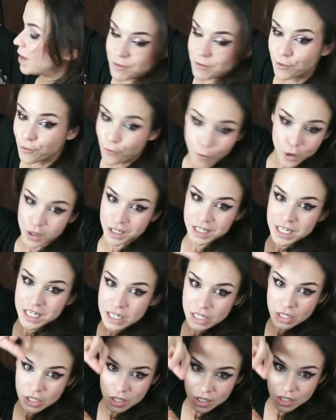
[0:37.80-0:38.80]
14
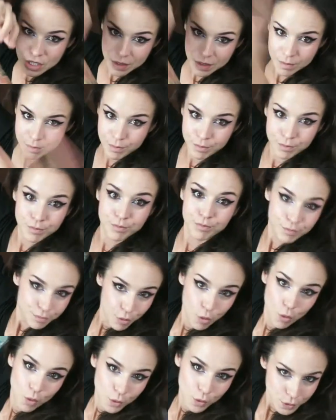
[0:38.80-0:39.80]

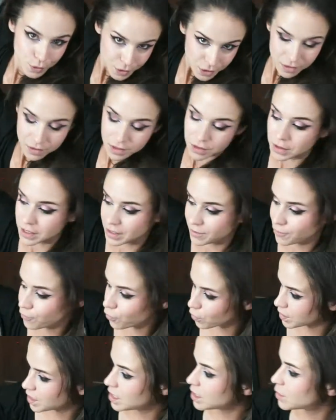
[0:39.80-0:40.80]
spools. So like
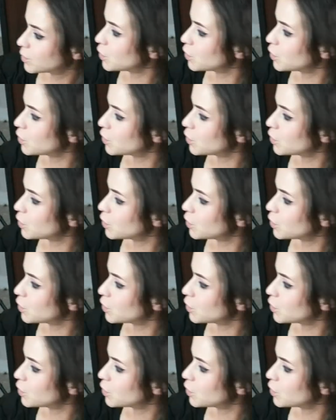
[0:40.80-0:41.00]
14 spools